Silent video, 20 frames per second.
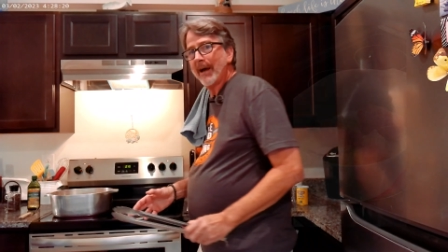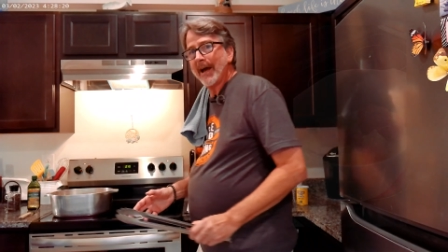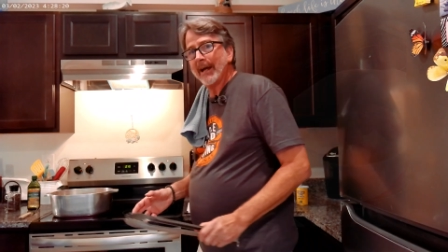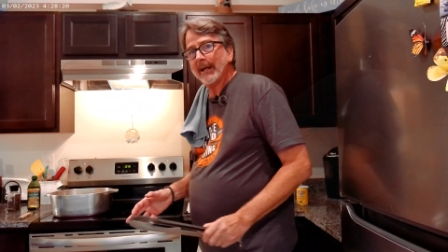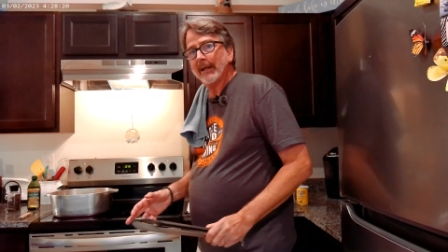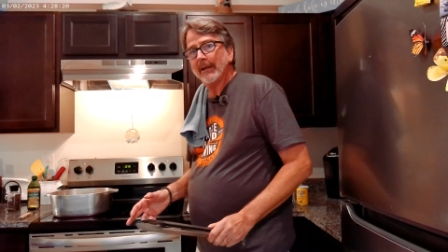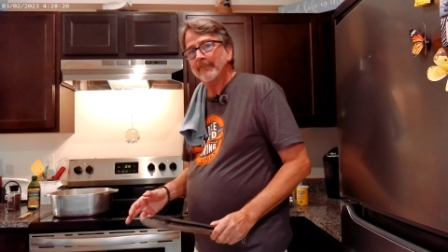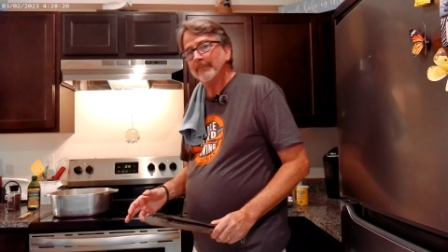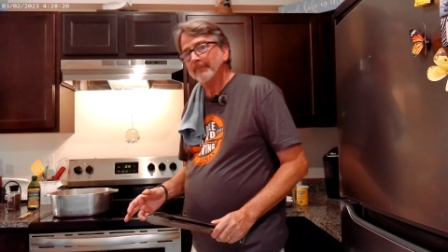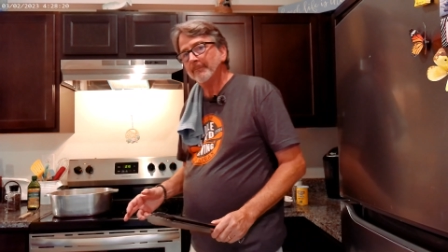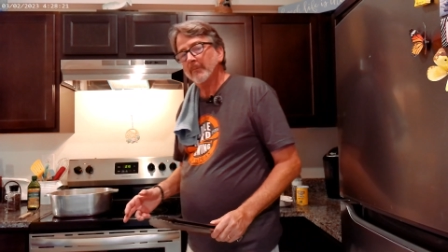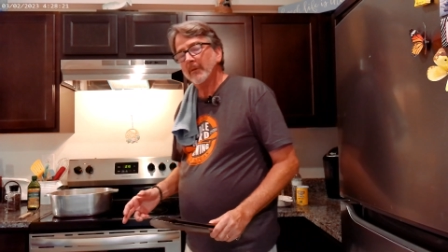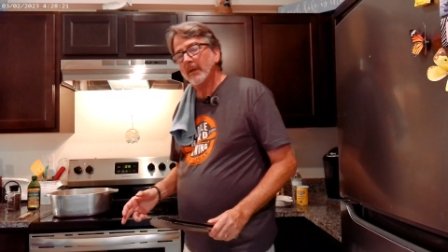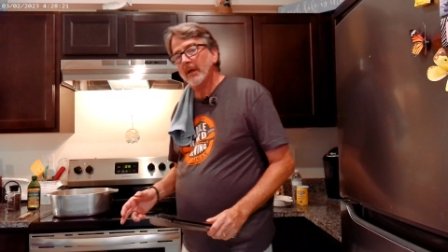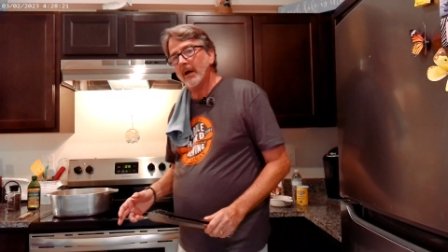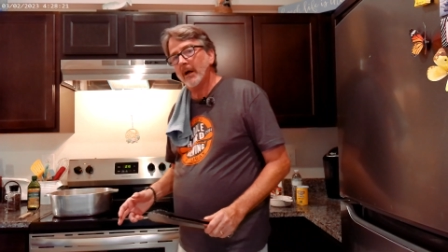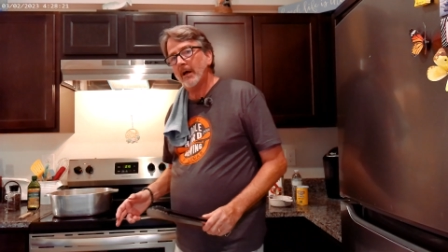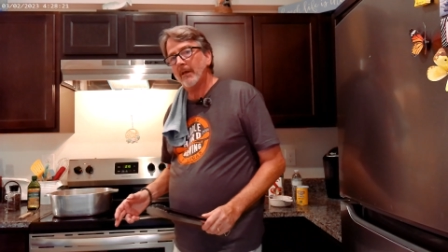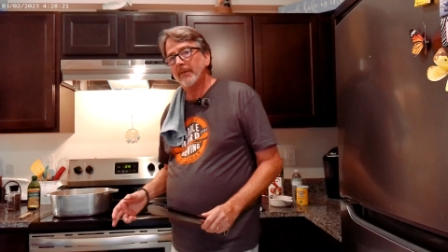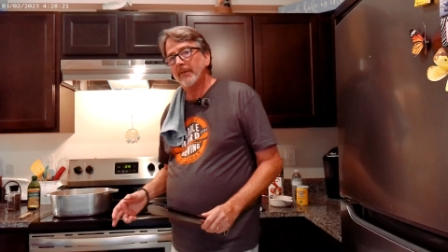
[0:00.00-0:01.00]
back.
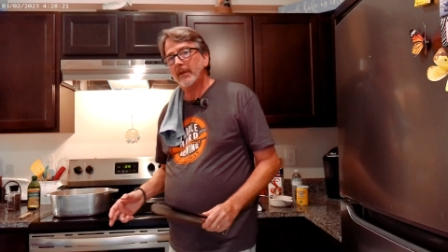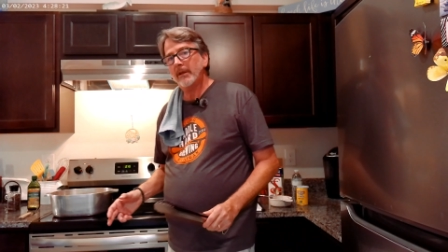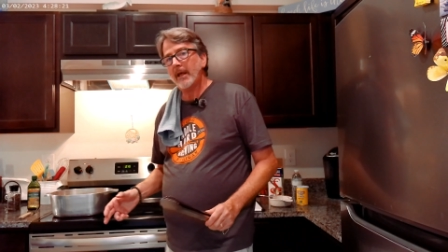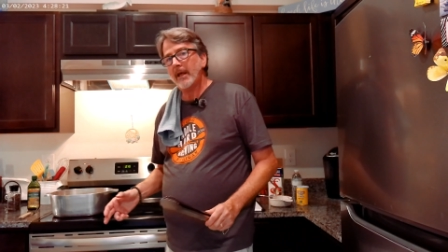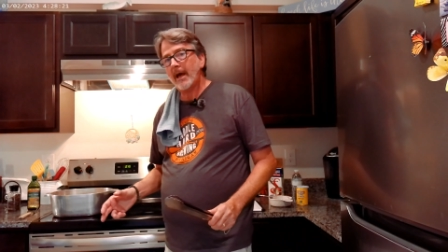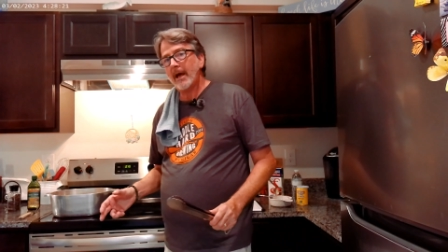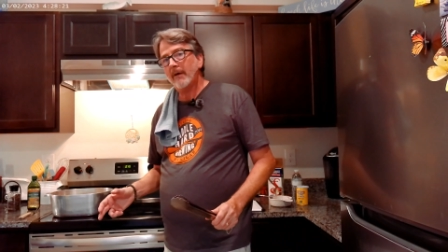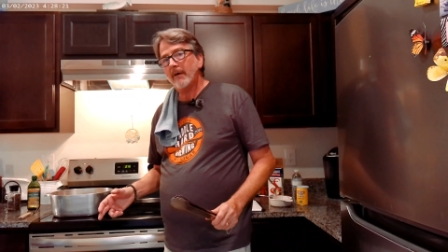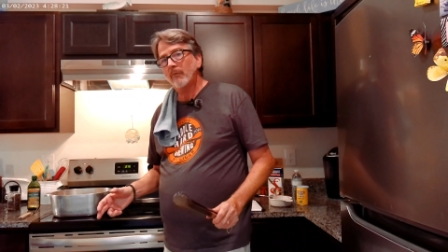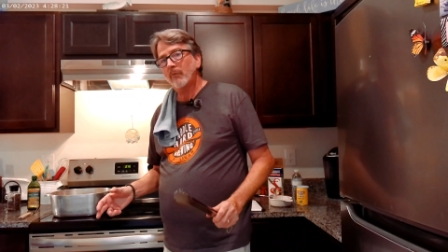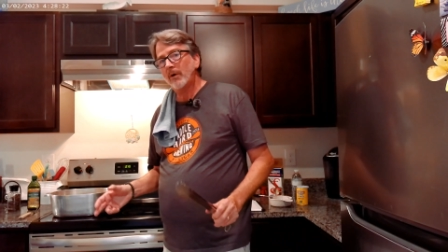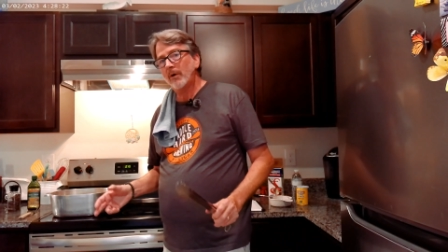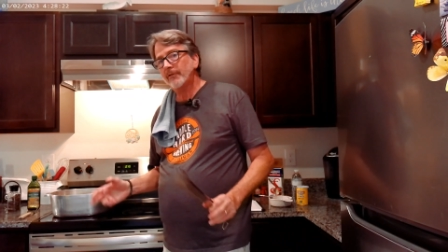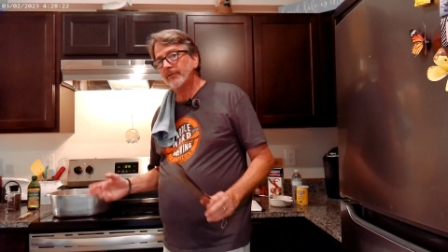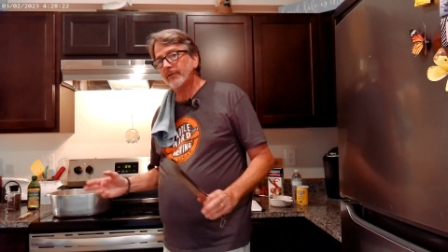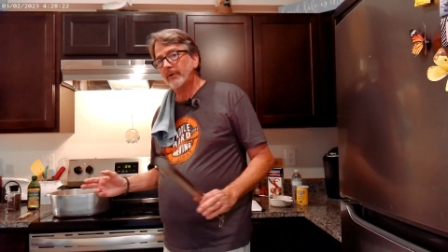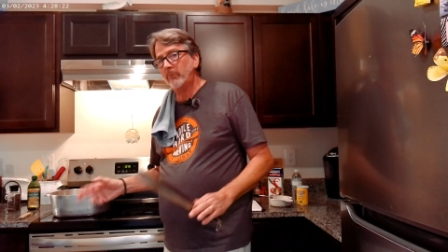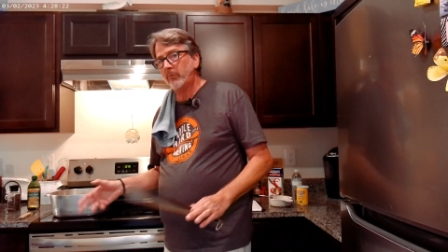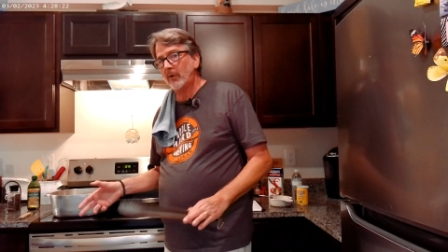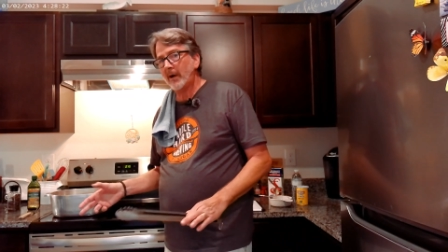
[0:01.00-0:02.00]
Uh, then once
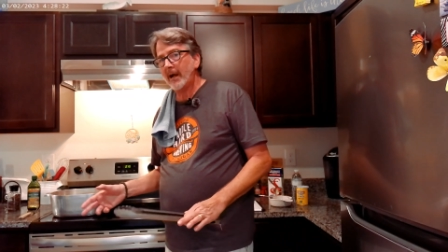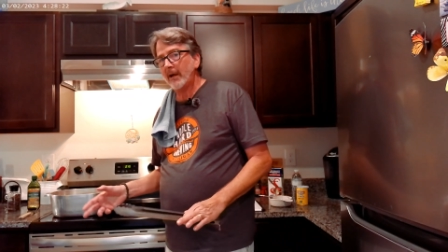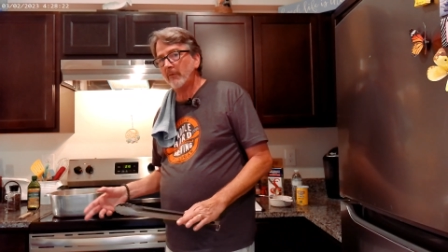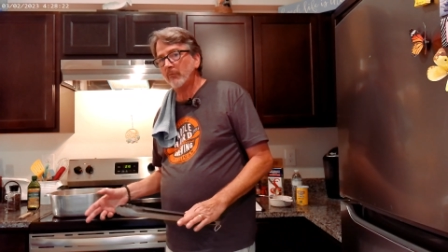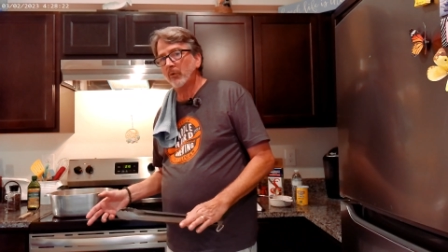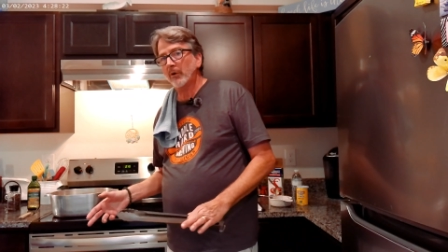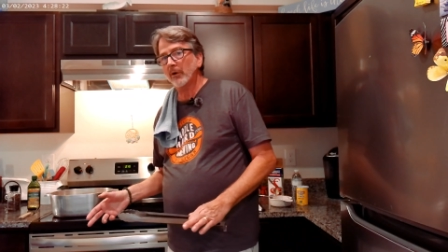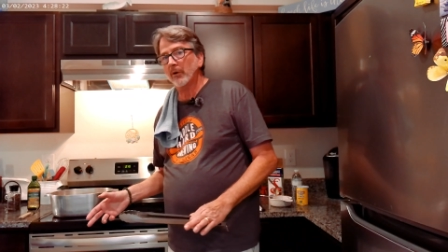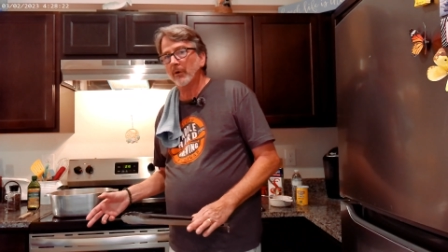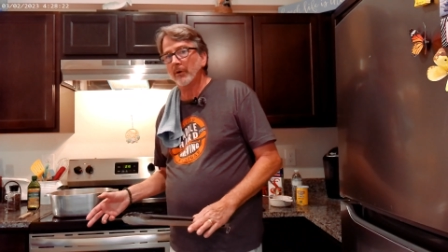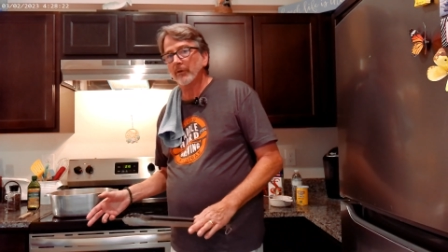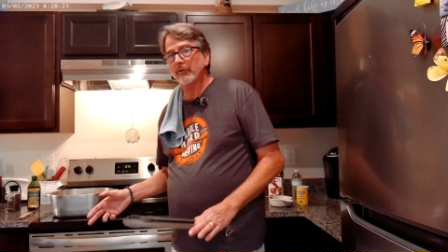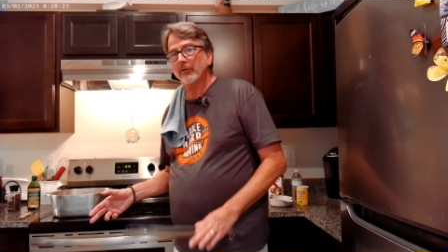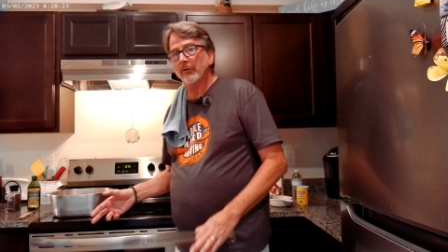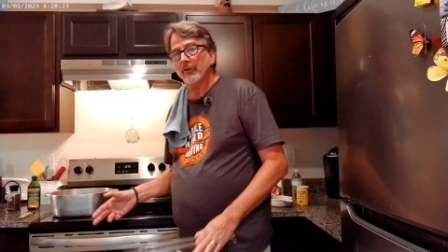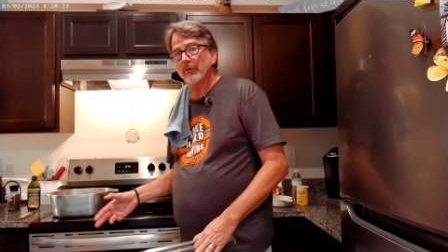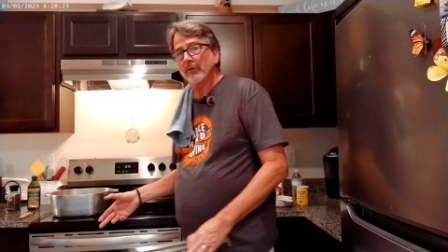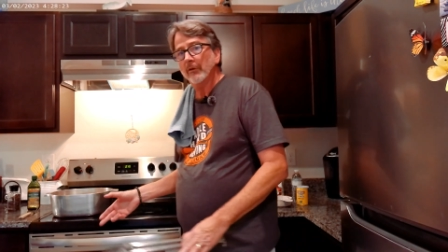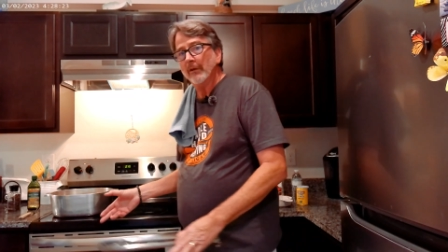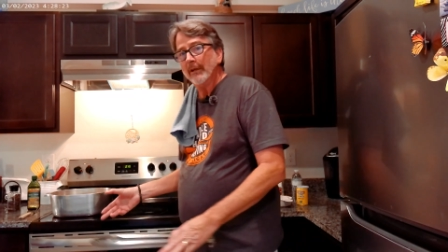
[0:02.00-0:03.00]
they're brown, we're going
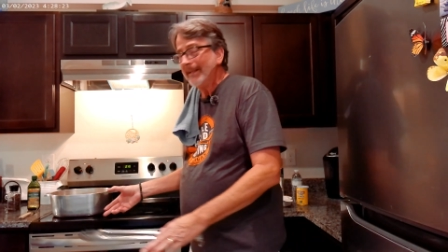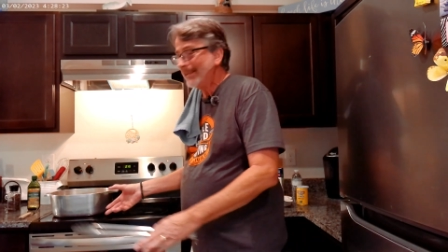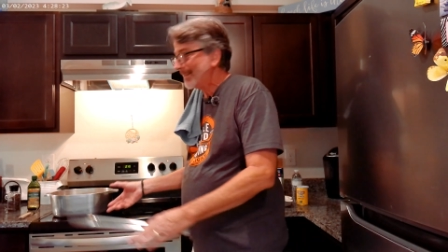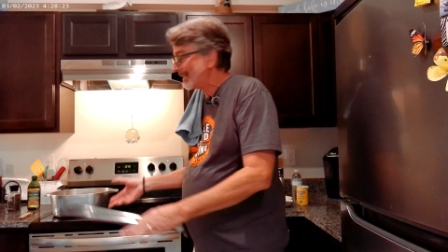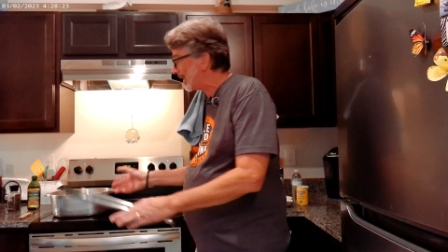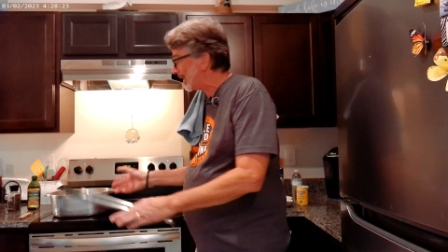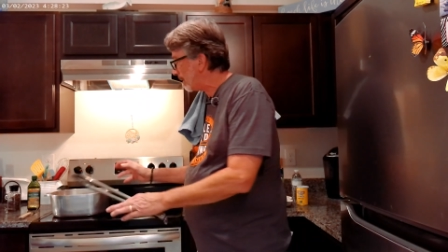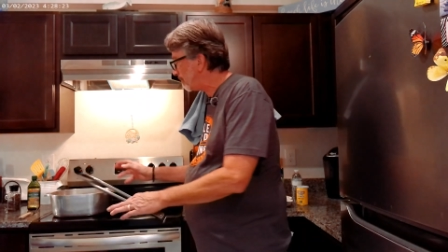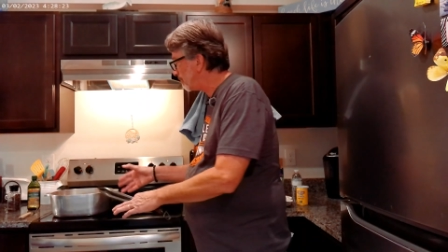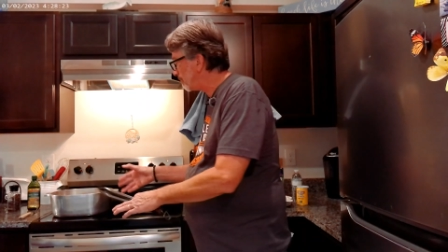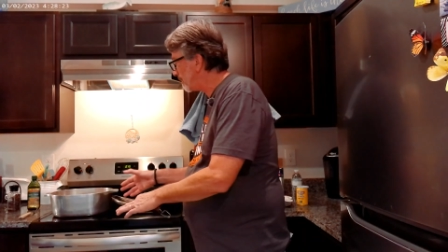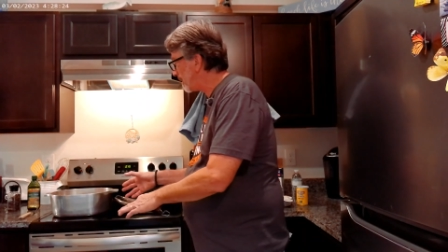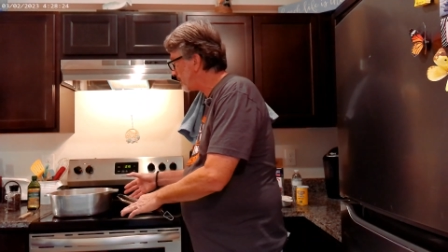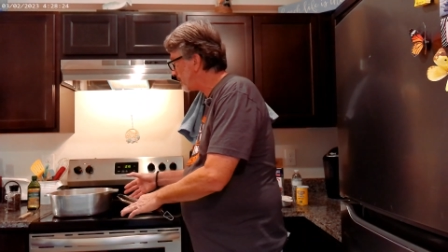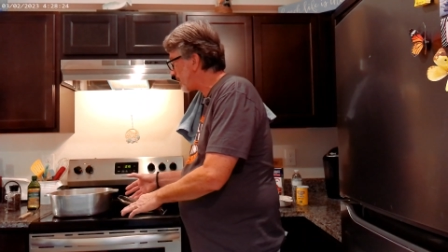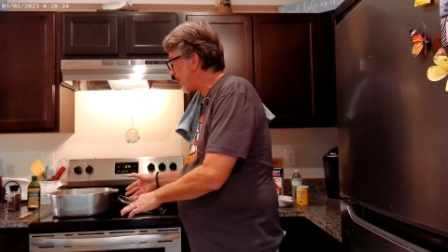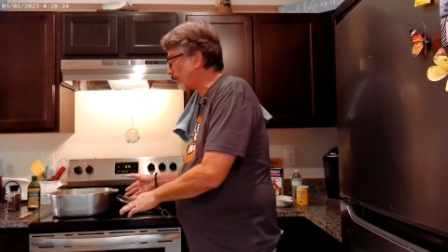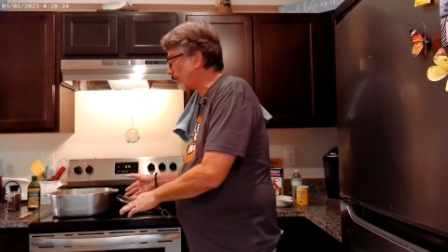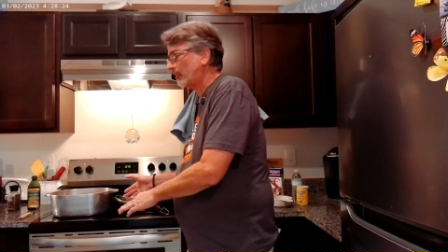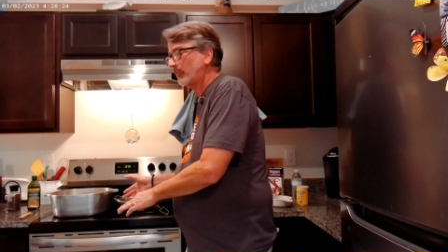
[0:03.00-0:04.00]
to keep them
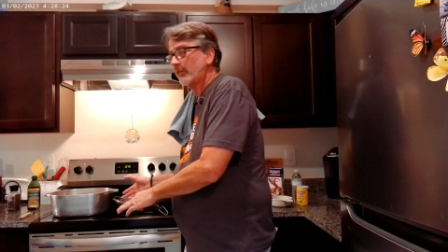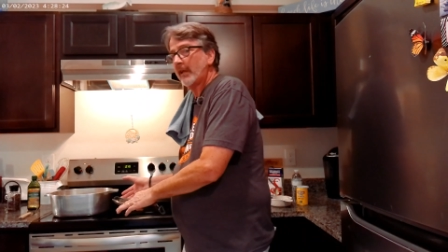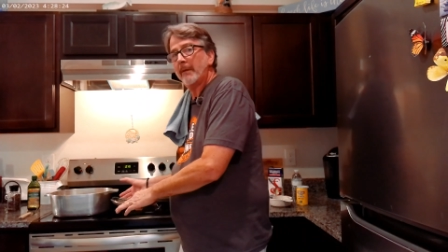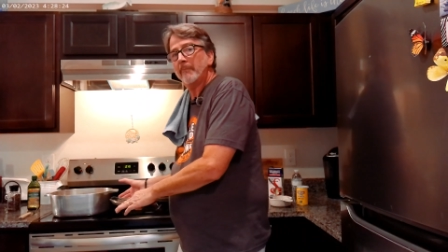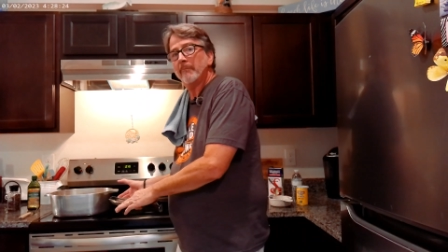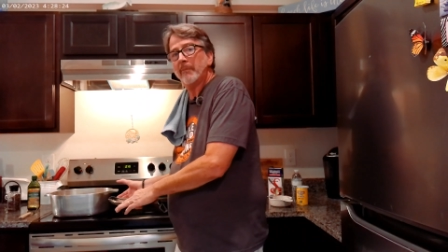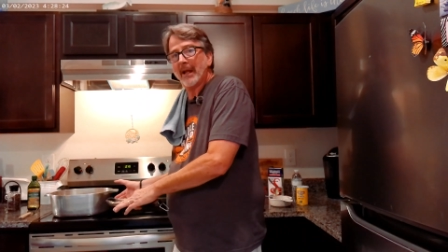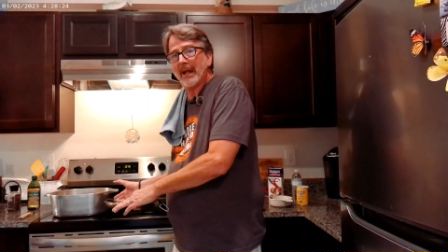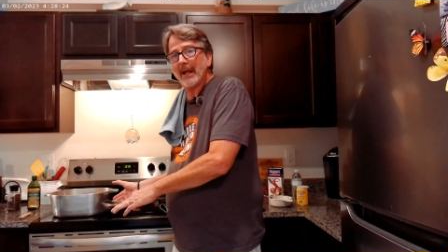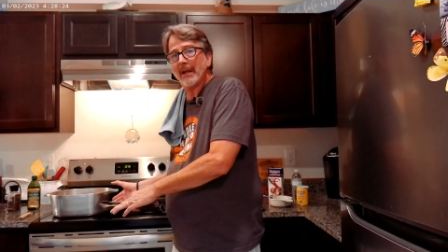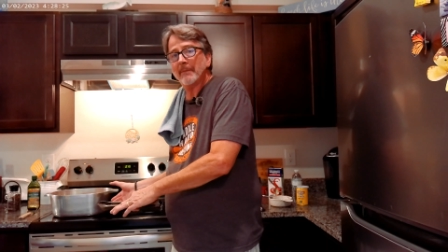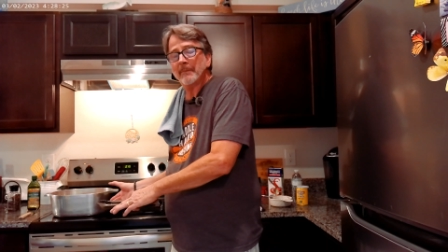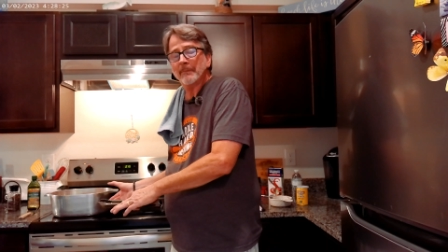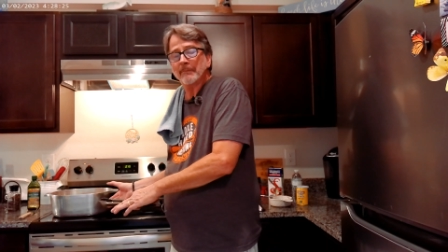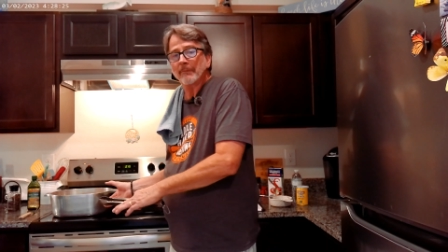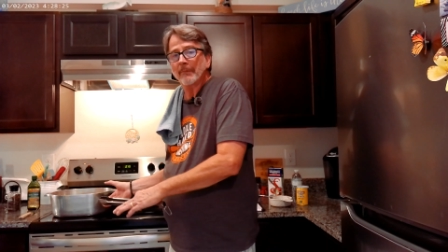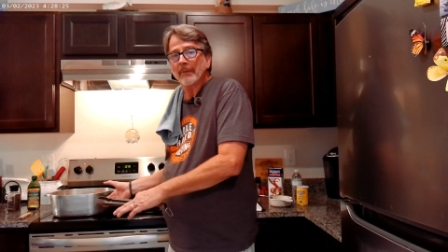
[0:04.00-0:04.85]
in that same pan